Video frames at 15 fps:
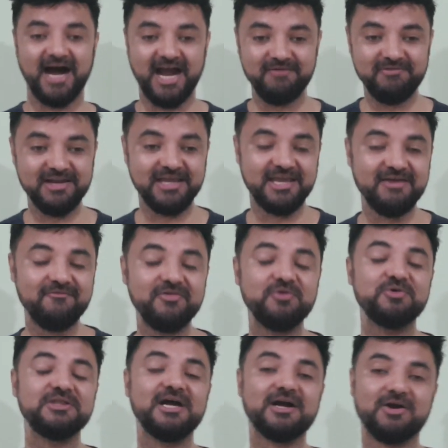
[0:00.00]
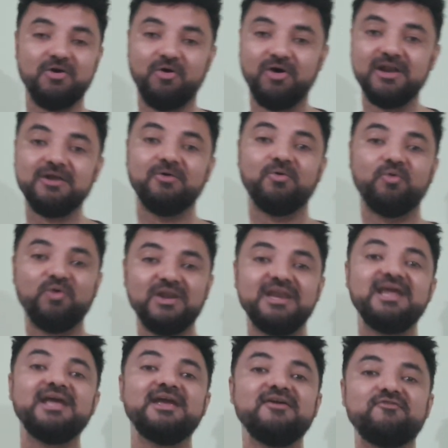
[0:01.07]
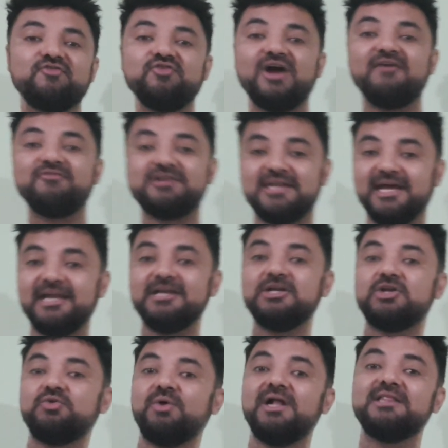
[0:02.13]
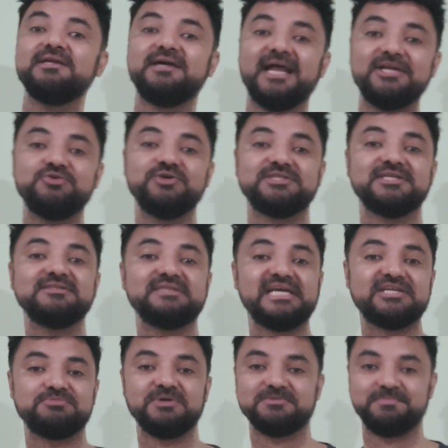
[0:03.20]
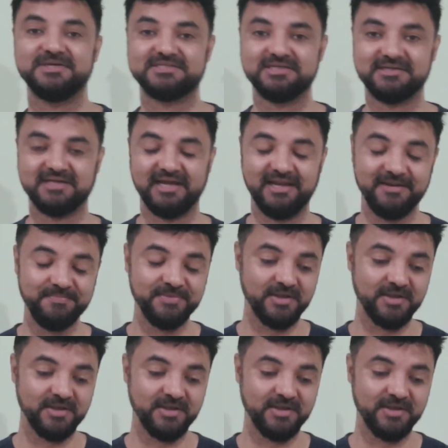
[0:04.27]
I will give you the call only if you have 10, 12 graduation, this much percentile.